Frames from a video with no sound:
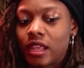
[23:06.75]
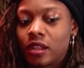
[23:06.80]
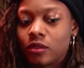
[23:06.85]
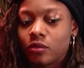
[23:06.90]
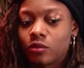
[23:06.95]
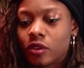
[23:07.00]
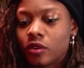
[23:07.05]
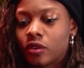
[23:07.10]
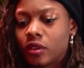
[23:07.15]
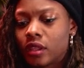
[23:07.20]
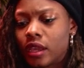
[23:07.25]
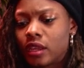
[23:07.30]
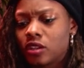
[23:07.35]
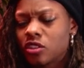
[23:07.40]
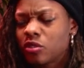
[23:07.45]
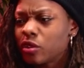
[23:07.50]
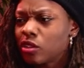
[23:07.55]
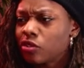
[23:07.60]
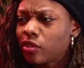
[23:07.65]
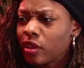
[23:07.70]
then we were like,
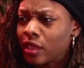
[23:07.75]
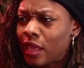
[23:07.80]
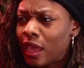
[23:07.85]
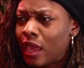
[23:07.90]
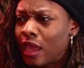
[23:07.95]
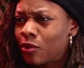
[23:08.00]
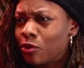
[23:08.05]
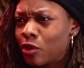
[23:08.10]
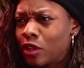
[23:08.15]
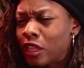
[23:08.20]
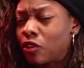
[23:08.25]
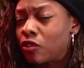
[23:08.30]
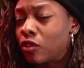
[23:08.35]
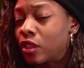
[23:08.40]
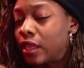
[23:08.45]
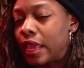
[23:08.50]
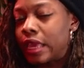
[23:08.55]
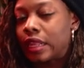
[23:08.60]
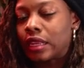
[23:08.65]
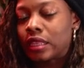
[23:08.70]
should we try that? And we were like
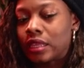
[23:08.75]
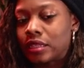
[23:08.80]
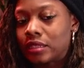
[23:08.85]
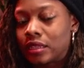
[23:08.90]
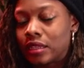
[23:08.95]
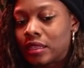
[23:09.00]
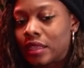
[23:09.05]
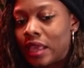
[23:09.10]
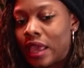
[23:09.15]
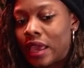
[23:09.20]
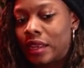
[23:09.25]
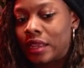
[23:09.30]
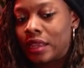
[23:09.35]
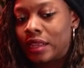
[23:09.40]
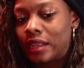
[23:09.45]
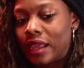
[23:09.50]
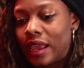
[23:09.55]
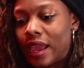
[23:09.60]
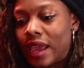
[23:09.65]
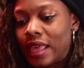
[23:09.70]
really hating that scene in the
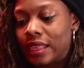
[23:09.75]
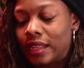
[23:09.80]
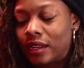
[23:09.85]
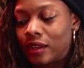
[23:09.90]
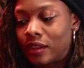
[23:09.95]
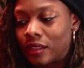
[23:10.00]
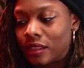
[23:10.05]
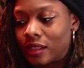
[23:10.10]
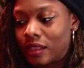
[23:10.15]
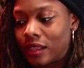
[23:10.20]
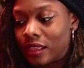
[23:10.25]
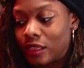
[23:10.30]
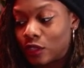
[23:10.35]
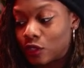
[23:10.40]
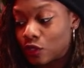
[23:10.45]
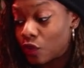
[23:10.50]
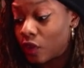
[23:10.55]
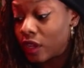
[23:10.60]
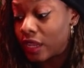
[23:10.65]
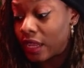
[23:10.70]
edit. And then on in the
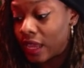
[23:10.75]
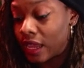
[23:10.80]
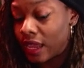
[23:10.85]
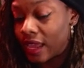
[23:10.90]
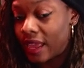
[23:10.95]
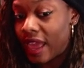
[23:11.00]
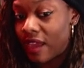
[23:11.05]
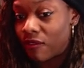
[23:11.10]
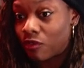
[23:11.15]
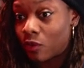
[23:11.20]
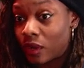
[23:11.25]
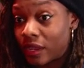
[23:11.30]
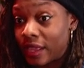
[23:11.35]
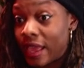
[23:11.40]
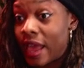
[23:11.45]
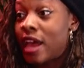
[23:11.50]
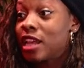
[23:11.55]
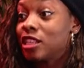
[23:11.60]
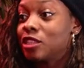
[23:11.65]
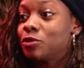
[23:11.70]
screening, everyone
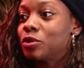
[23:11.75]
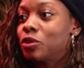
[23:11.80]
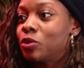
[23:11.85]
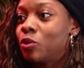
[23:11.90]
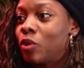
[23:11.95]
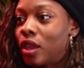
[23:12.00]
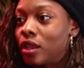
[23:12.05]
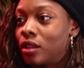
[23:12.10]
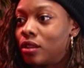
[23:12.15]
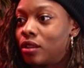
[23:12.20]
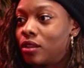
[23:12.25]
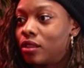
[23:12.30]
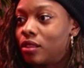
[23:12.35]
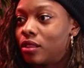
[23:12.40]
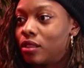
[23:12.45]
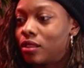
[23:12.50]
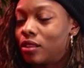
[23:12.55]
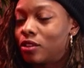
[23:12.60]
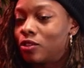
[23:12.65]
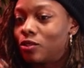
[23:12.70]
gasped when
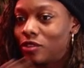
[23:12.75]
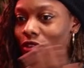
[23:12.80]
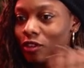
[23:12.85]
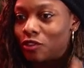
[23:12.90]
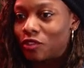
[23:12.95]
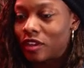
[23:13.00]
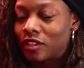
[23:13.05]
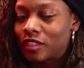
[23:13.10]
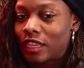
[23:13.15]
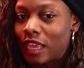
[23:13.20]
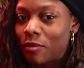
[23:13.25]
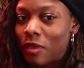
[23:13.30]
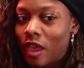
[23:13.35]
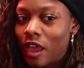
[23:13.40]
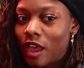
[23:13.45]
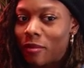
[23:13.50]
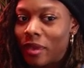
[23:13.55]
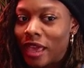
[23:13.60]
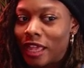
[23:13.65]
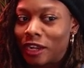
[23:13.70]
the, the drugs came
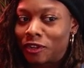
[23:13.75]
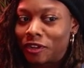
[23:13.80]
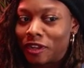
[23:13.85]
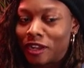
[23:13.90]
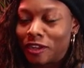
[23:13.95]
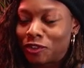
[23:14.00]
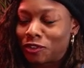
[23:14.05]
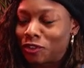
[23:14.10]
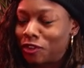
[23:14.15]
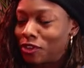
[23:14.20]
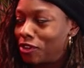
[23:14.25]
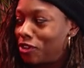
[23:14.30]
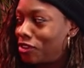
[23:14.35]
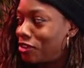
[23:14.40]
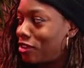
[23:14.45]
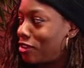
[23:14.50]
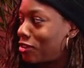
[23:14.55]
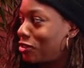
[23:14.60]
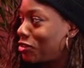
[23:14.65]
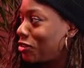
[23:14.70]
out, and my editor and I just looked at
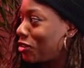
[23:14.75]
each other